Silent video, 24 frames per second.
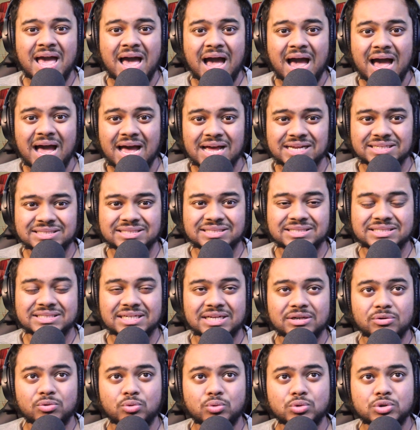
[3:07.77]
And
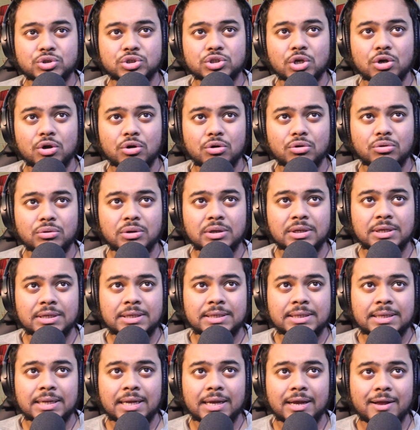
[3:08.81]
it also
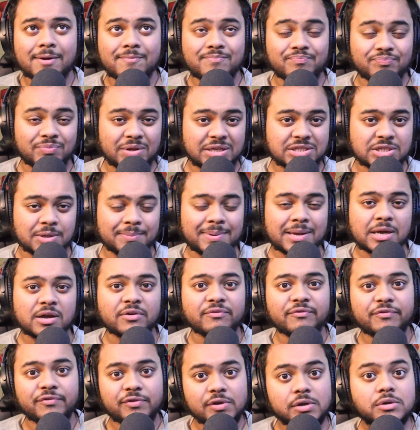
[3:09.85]
it's a bit
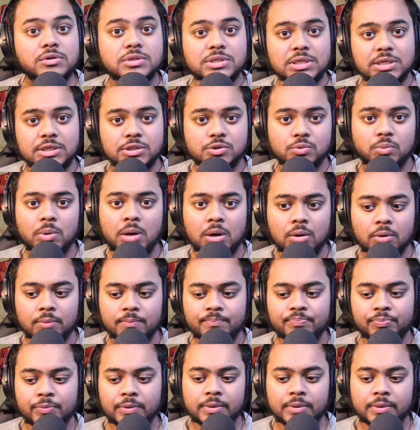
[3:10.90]
confusing as well,